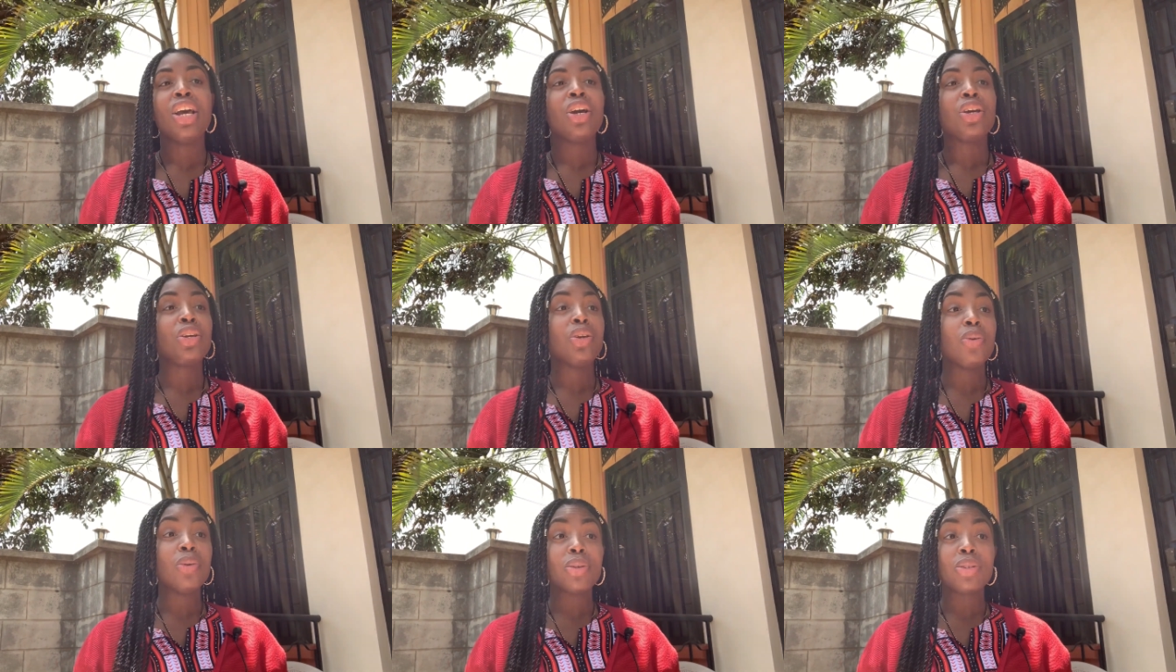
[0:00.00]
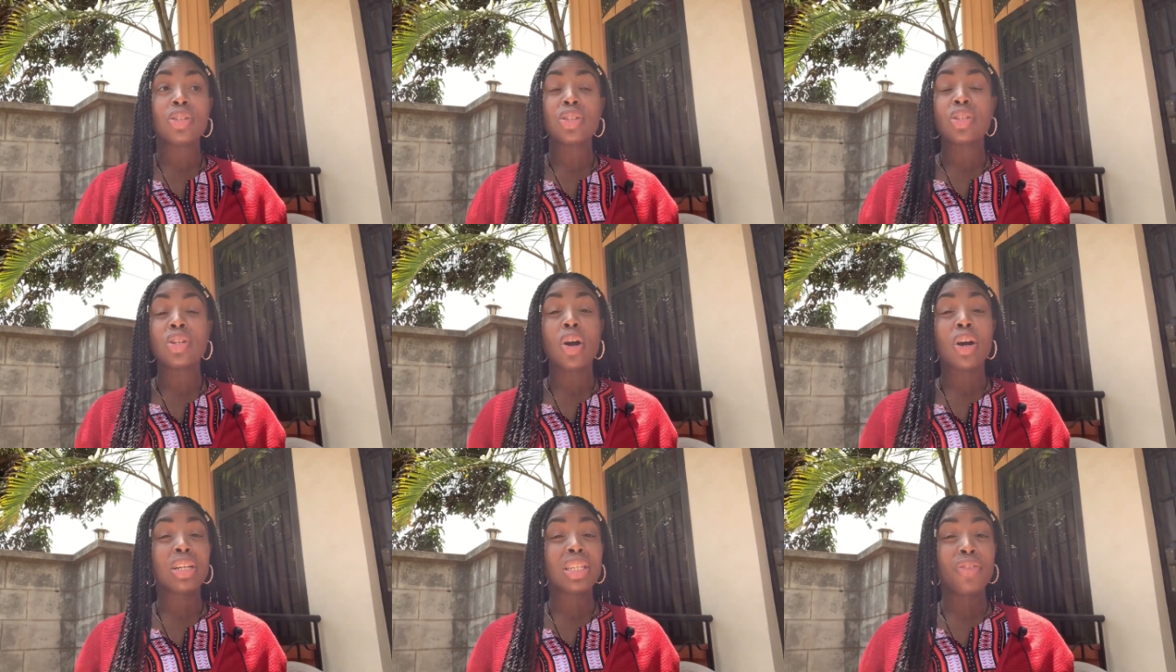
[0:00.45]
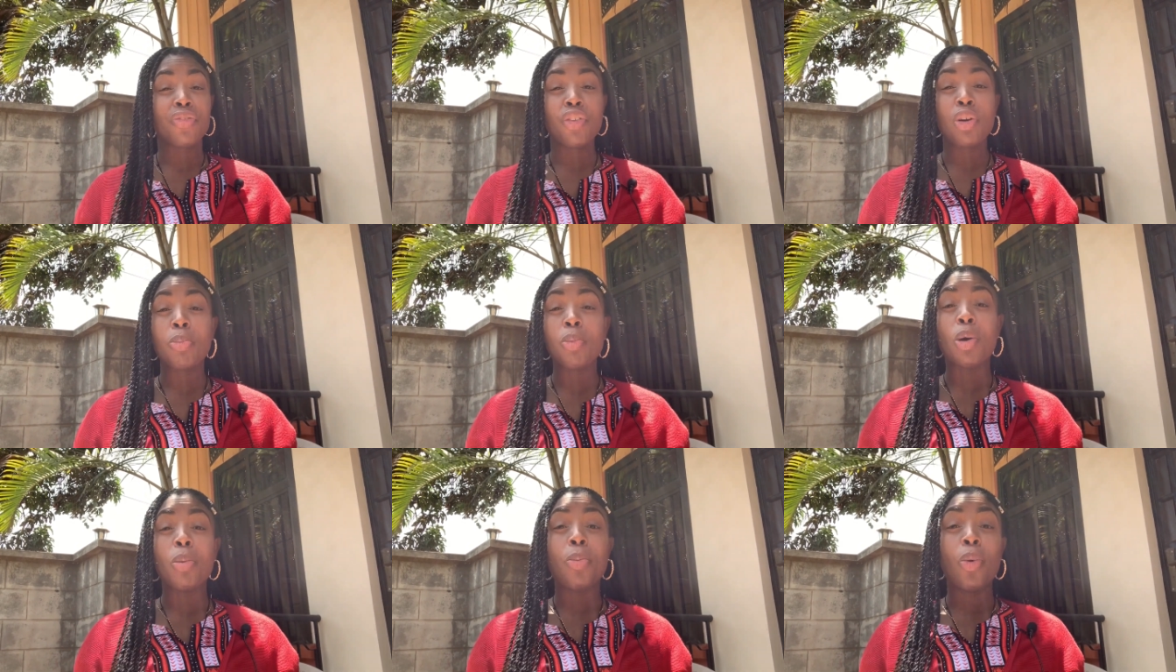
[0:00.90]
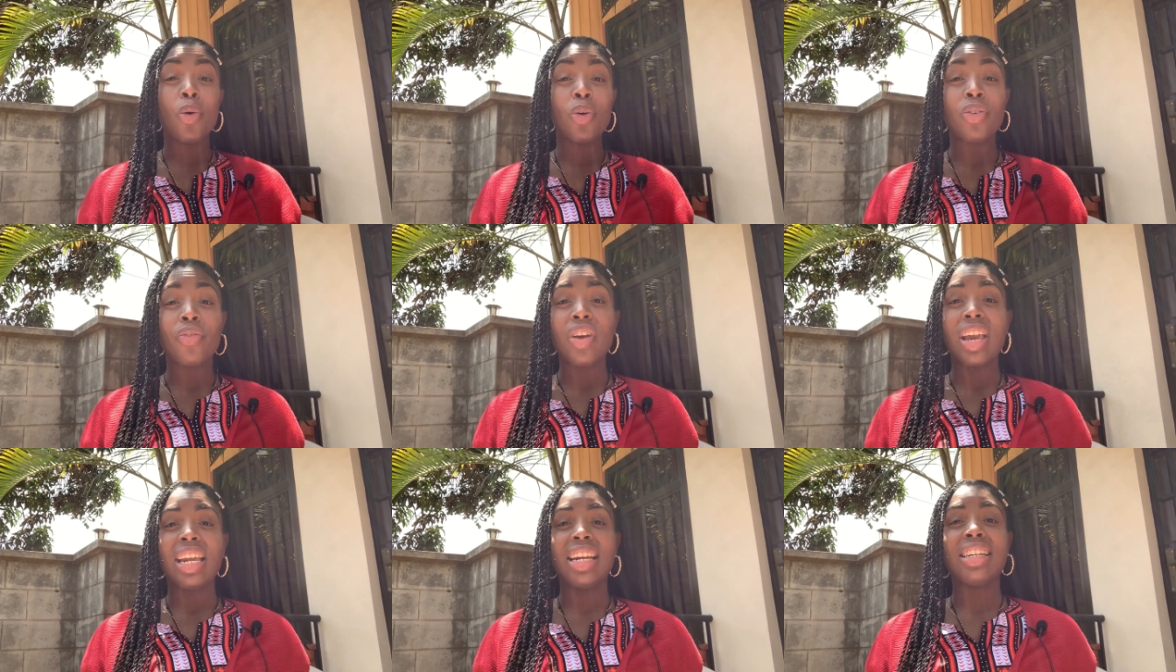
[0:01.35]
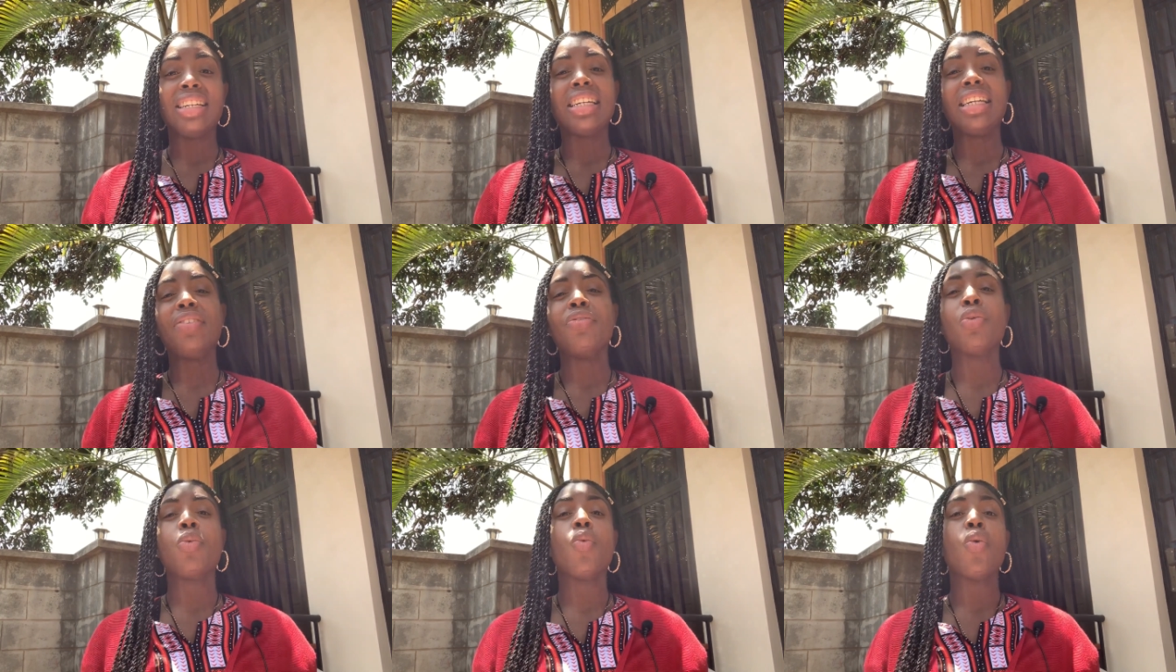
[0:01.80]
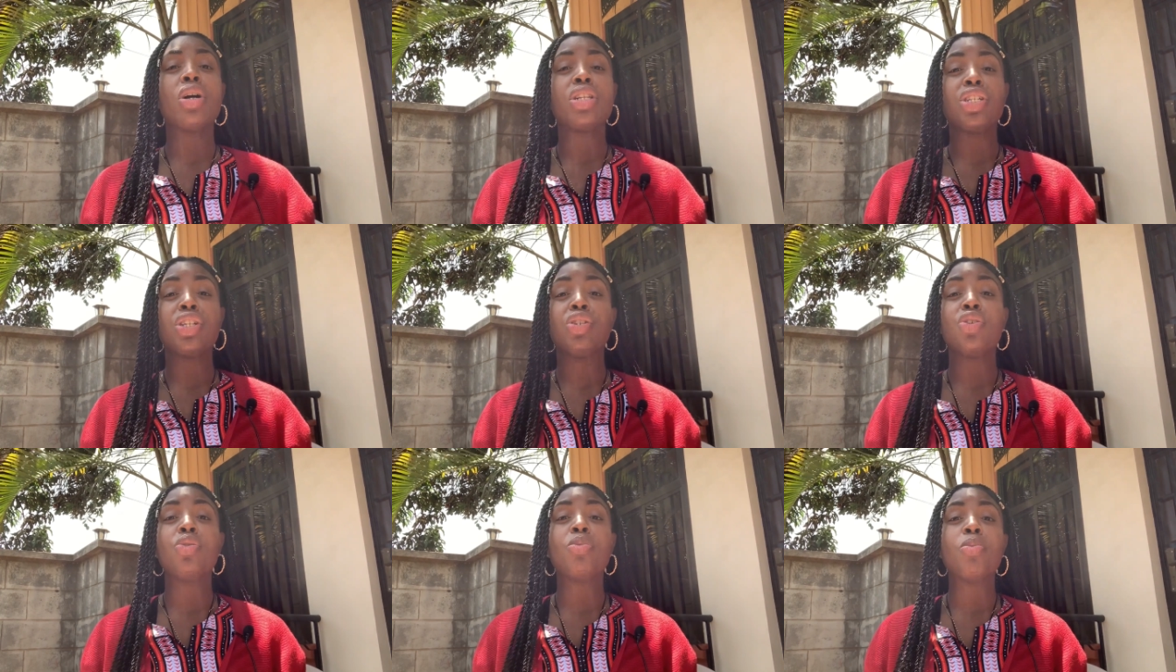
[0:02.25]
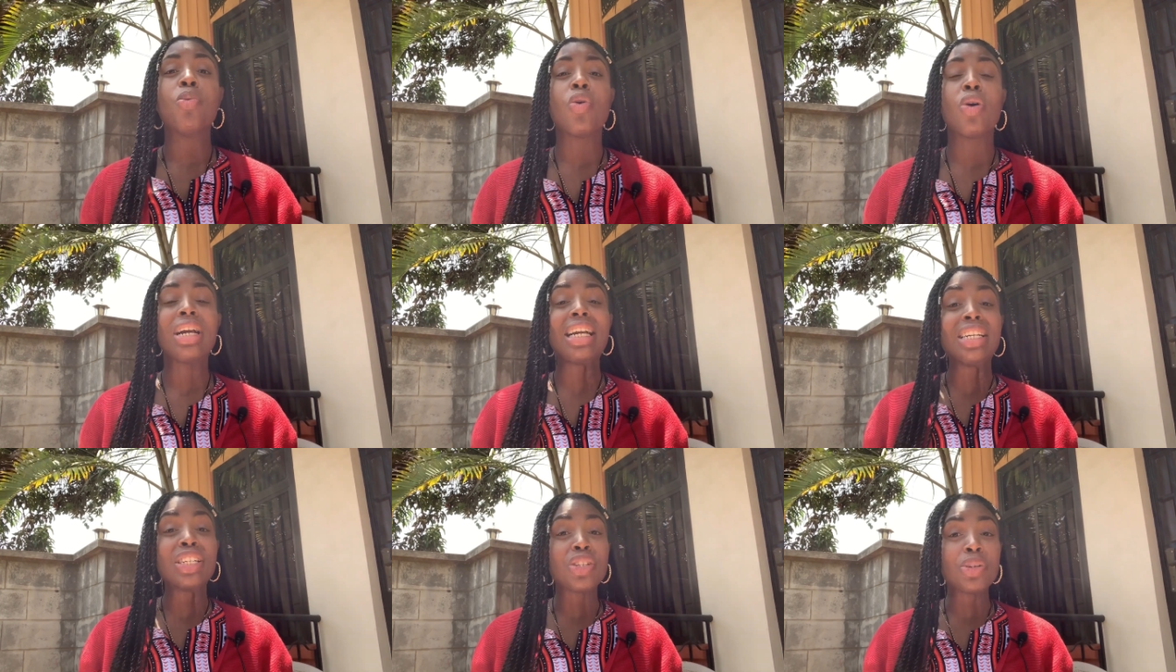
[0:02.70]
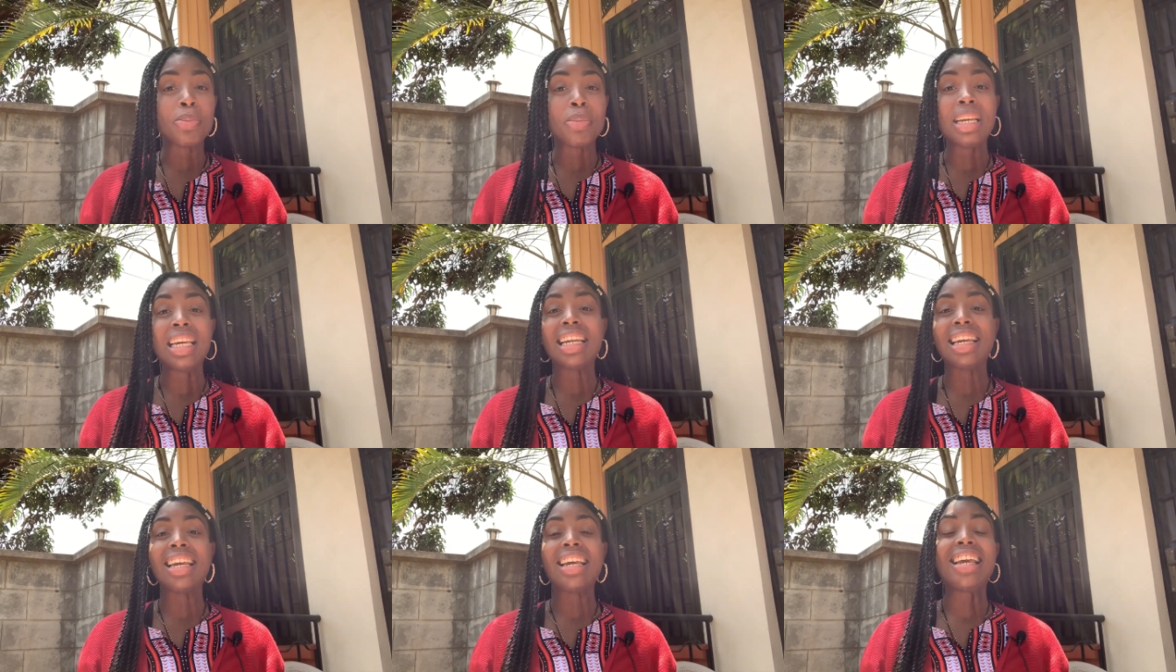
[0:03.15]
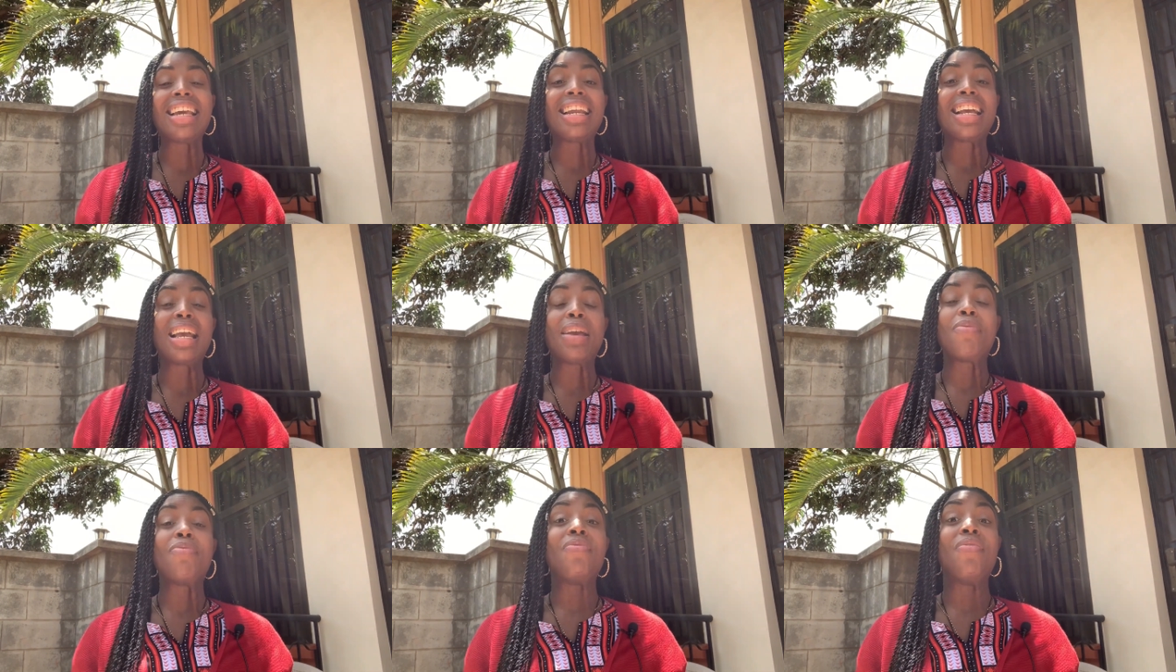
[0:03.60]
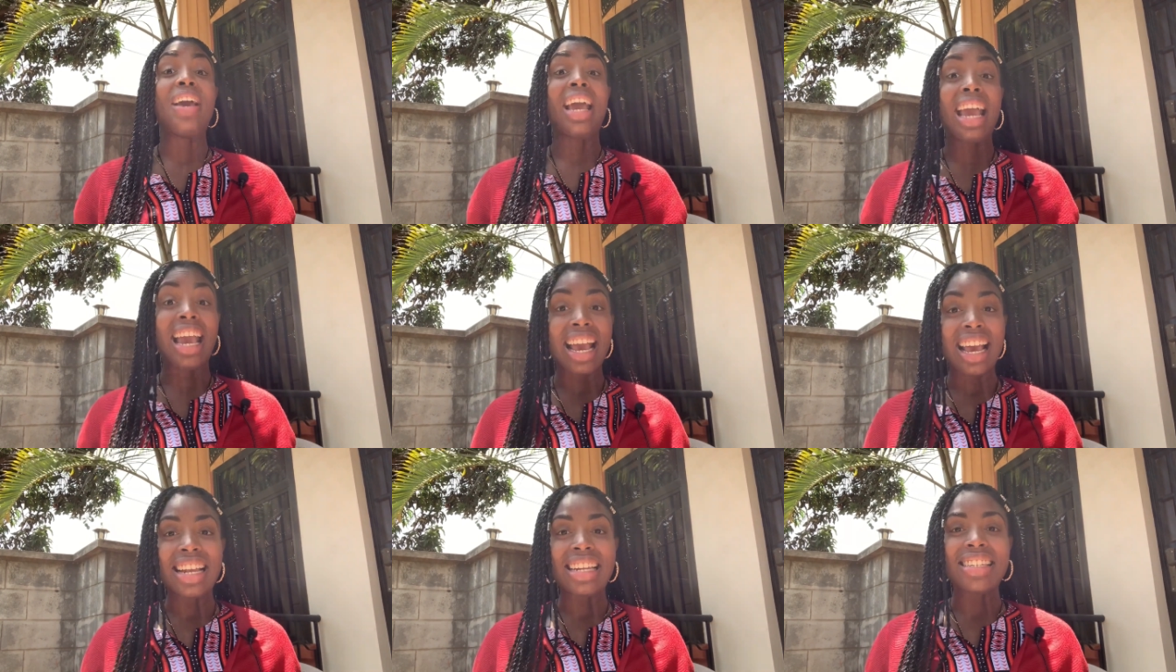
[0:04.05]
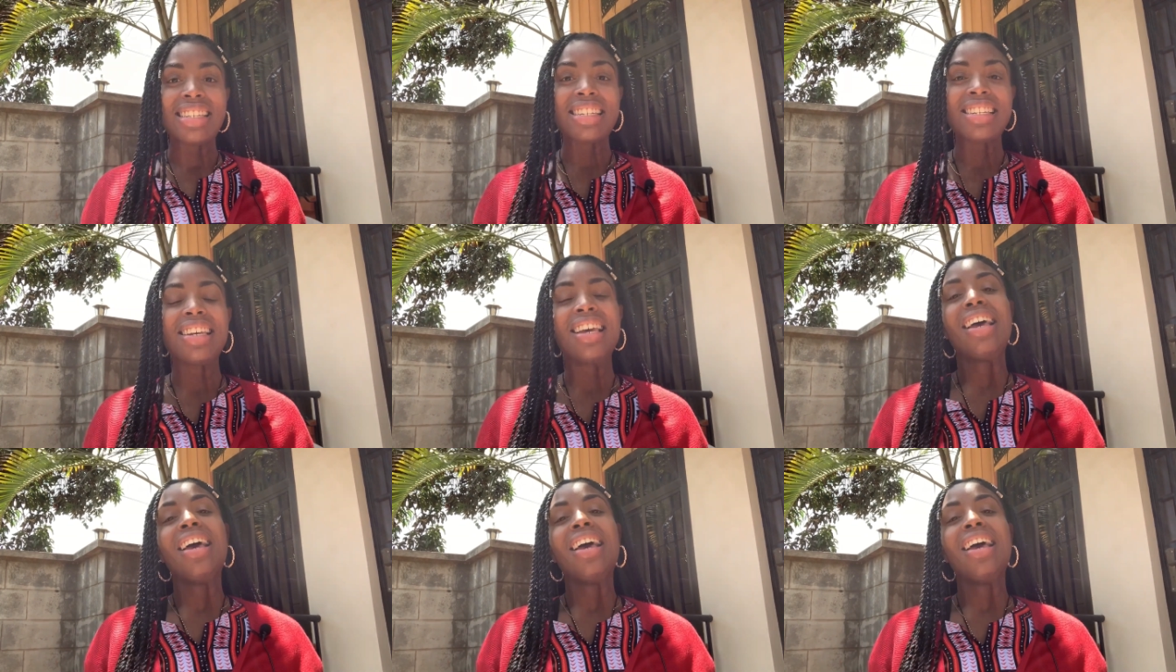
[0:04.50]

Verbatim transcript: you'll start to feel more motivated to even want to do more intermediate and advanced